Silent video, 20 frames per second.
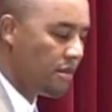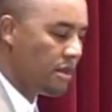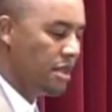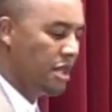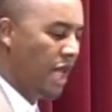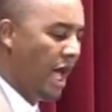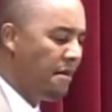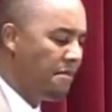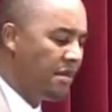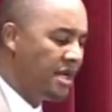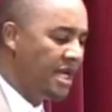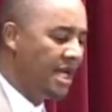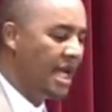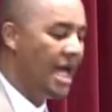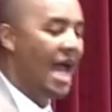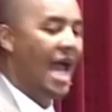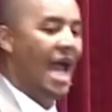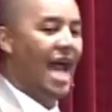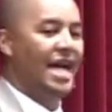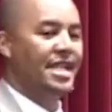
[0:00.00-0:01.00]
Naaman
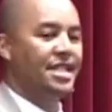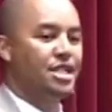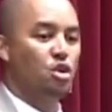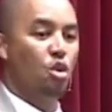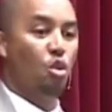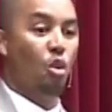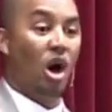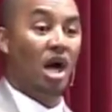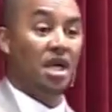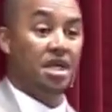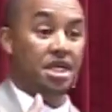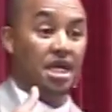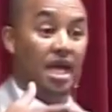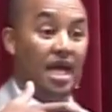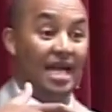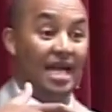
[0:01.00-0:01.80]
had to wash